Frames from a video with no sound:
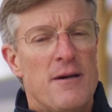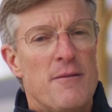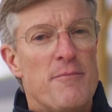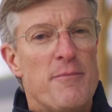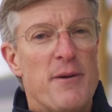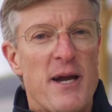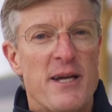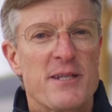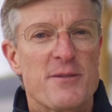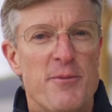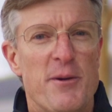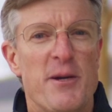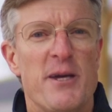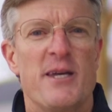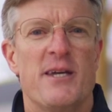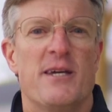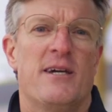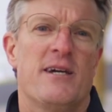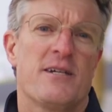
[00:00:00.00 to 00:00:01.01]
B H
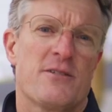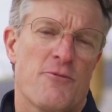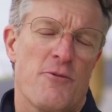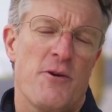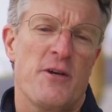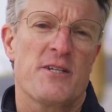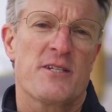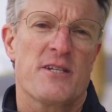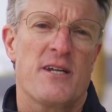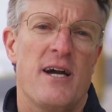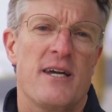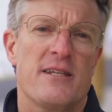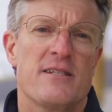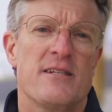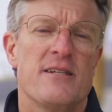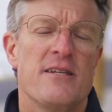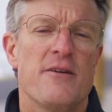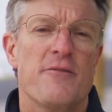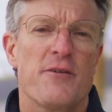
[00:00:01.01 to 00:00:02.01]
P has reached a
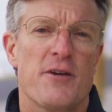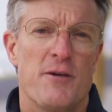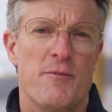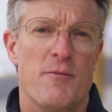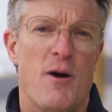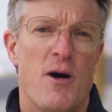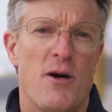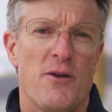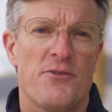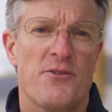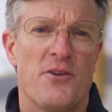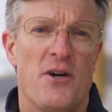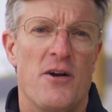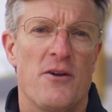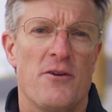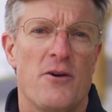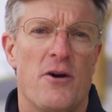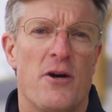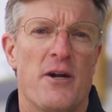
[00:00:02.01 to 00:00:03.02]
significant
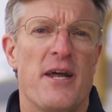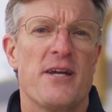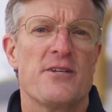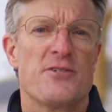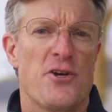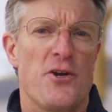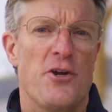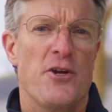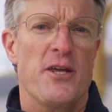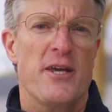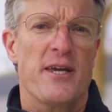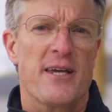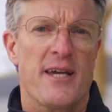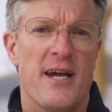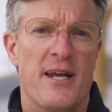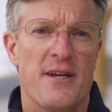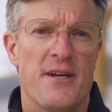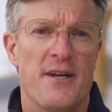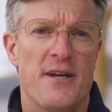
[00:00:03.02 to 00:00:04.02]
milestone on our journey in
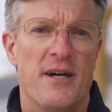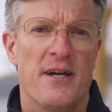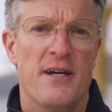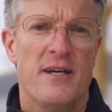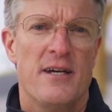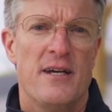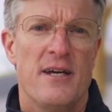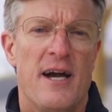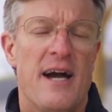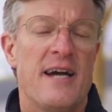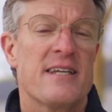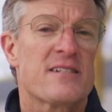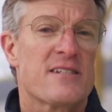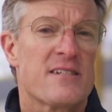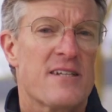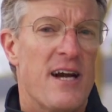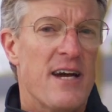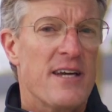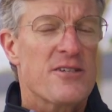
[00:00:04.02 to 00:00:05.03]
Canada, as
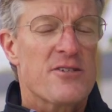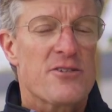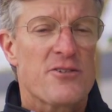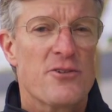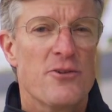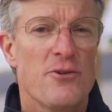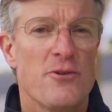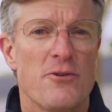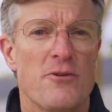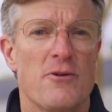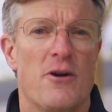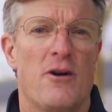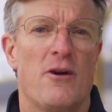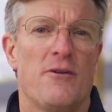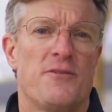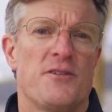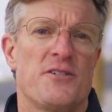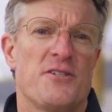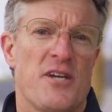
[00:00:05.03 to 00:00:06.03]
Stage two
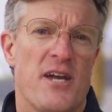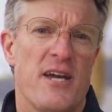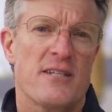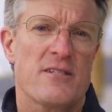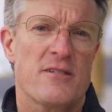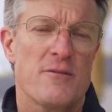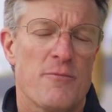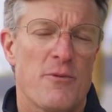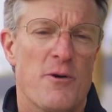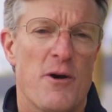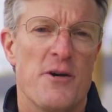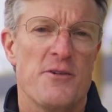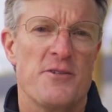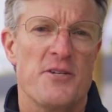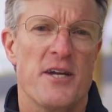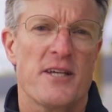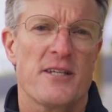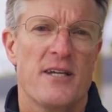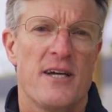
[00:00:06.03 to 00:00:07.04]
of the Jansen
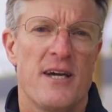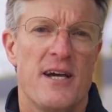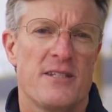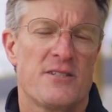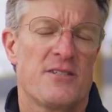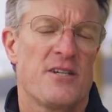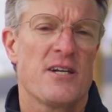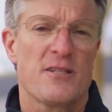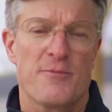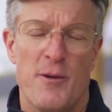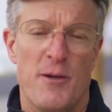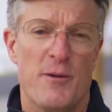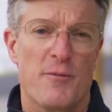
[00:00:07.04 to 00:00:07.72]
project has just been